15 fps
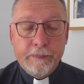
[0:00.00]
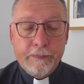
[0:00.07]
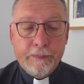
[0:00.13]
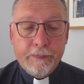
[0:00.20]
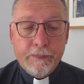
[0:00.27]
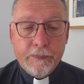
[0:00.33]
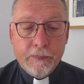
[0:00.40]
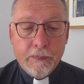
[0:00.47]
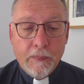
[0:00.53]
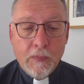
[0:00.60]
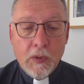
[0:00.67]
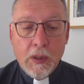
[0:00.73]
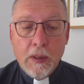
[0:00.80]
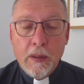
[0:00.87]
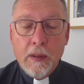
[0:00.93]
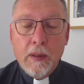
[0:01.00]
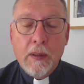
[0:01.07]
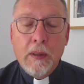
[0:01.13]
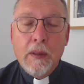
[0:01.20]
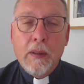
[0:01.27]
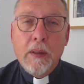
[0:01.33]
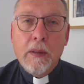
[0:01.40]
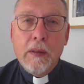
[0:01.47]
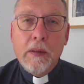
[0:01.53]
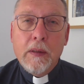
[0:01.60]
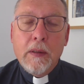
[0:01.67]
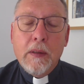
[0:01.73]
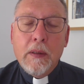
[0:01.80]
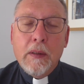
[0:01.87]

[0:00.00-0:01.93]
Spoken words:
No one is speaking in this clip.